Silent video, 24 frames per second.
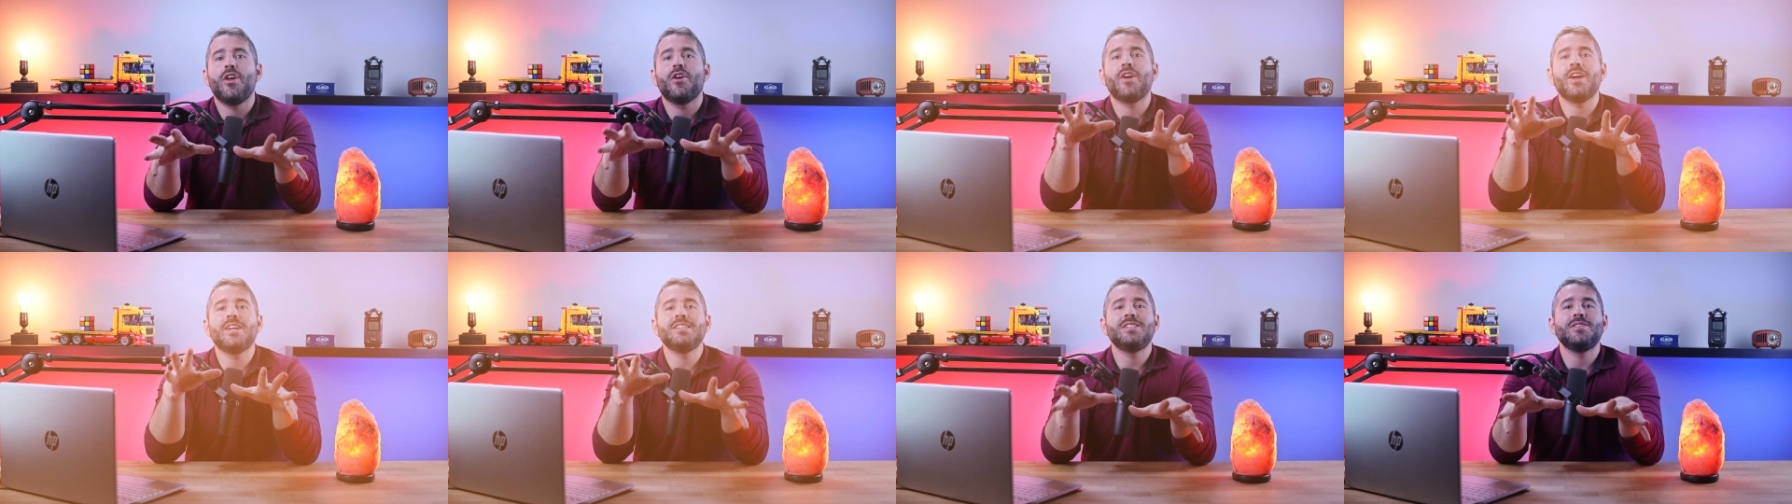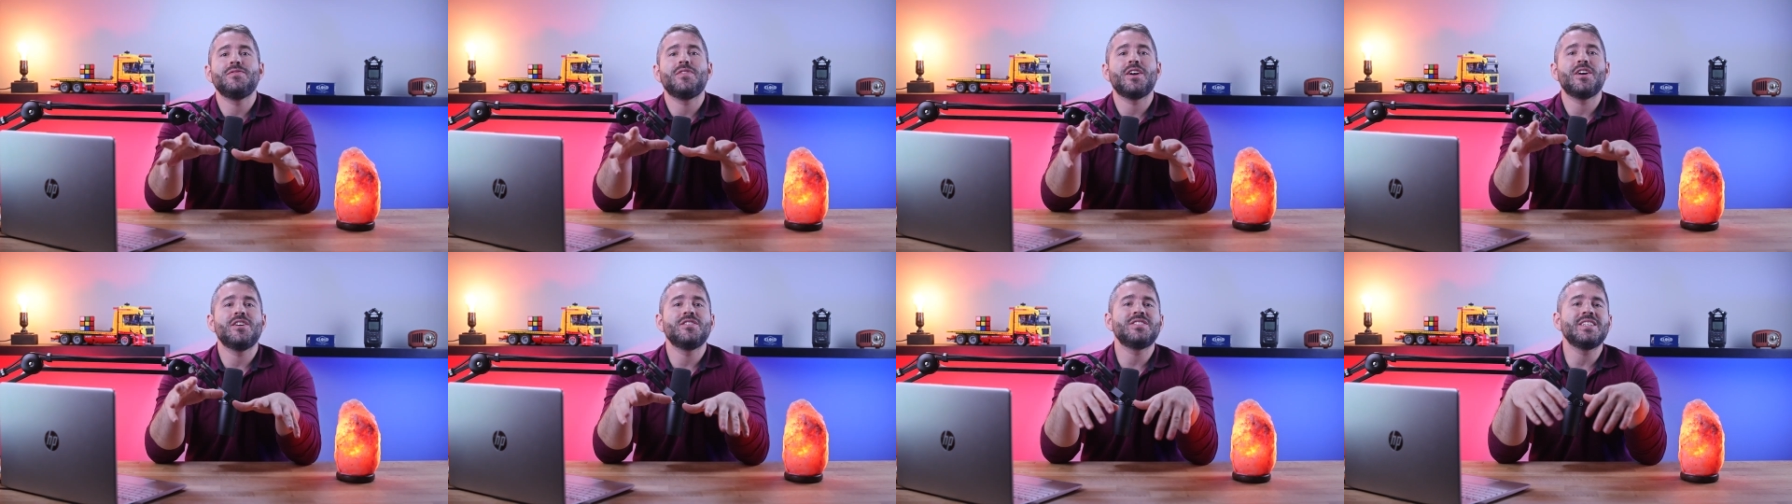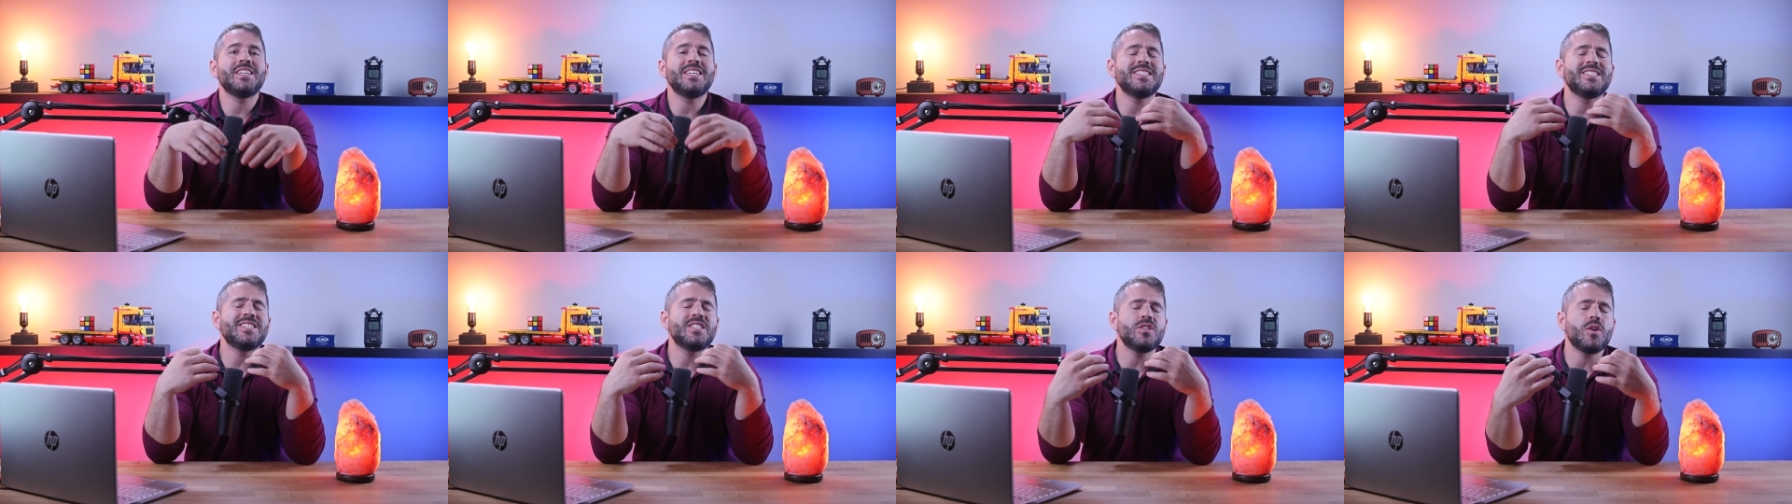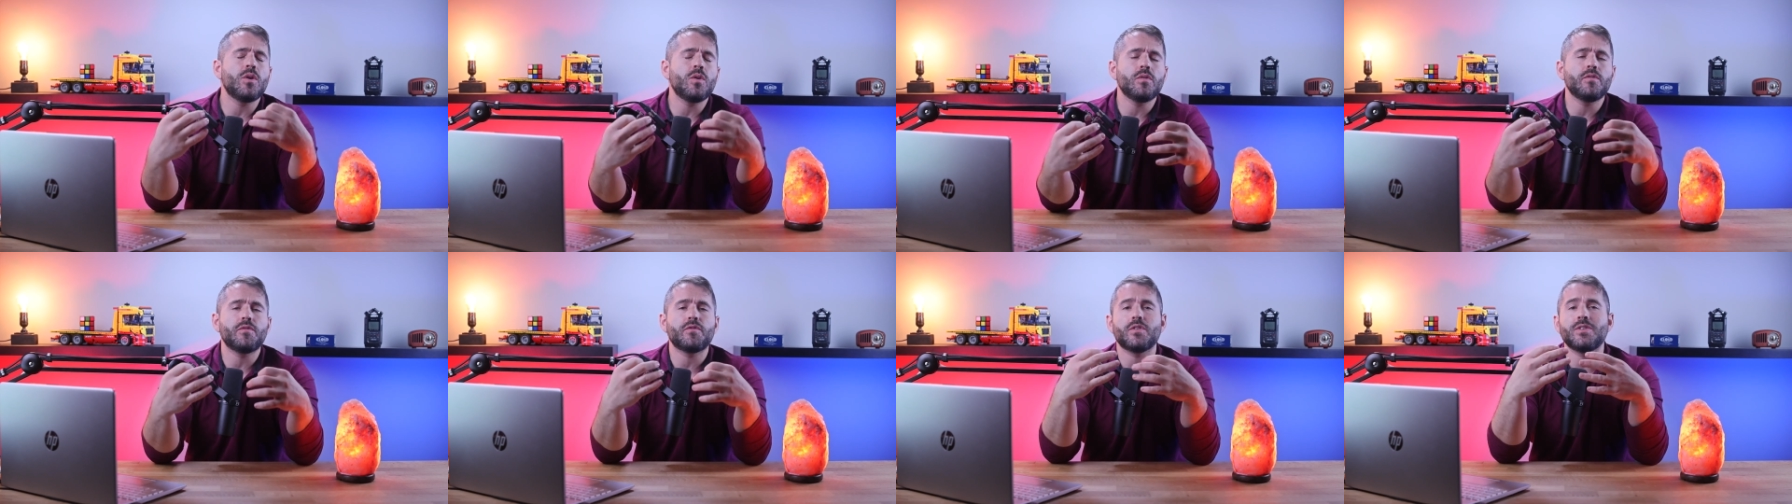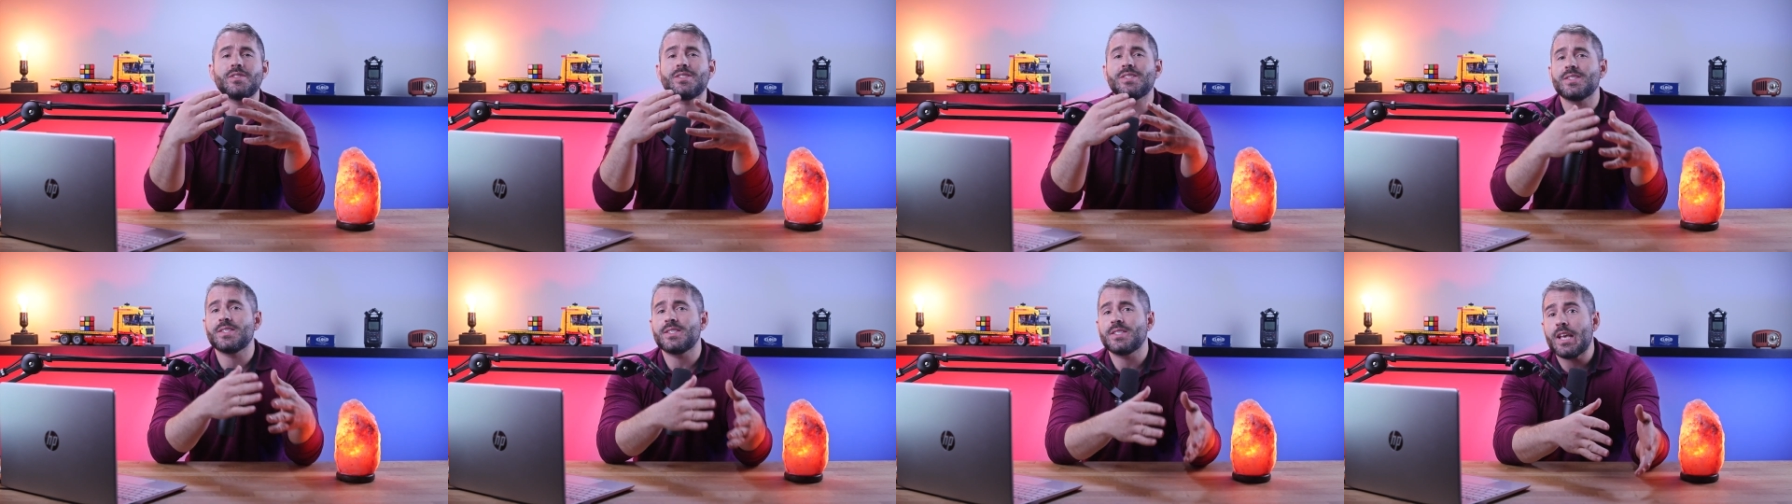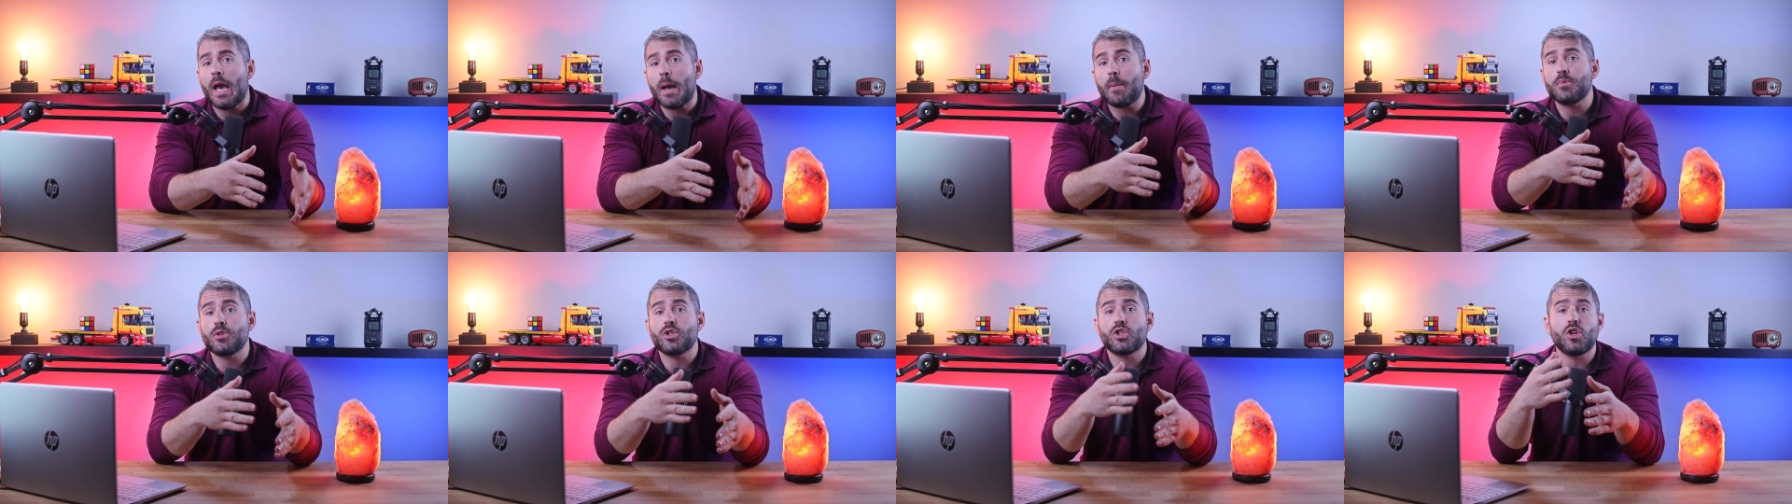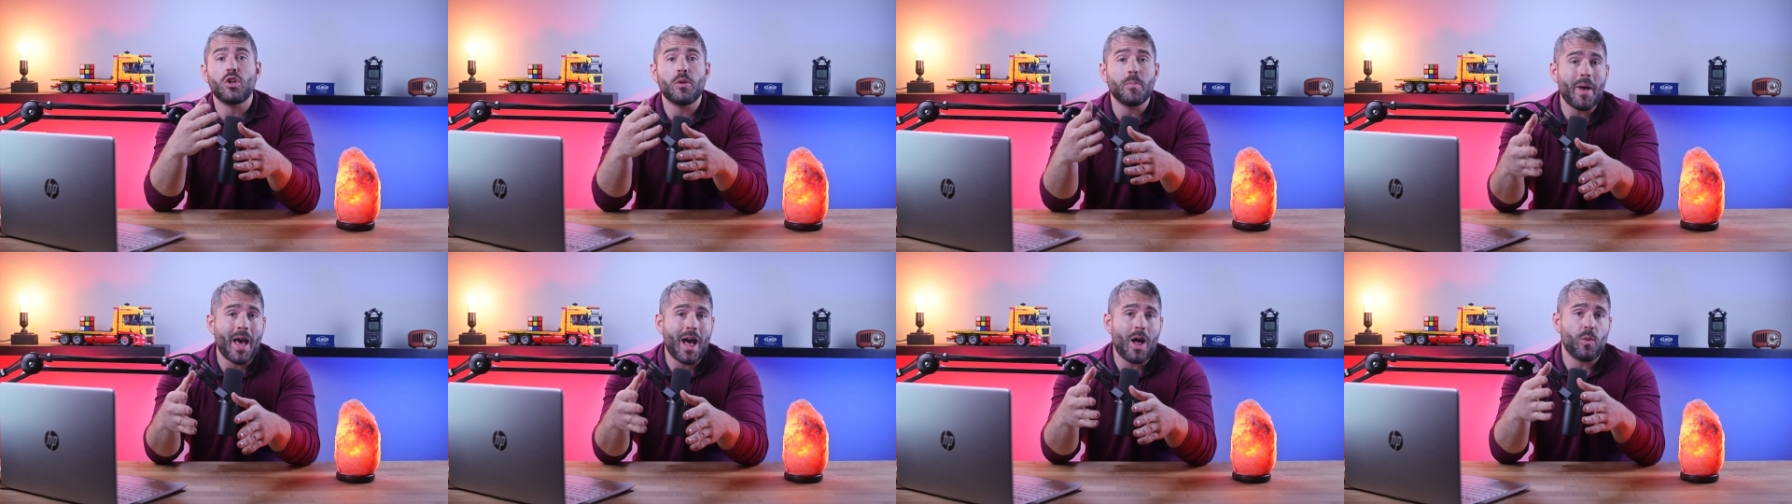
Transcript: Their antivirus is known for its exceptional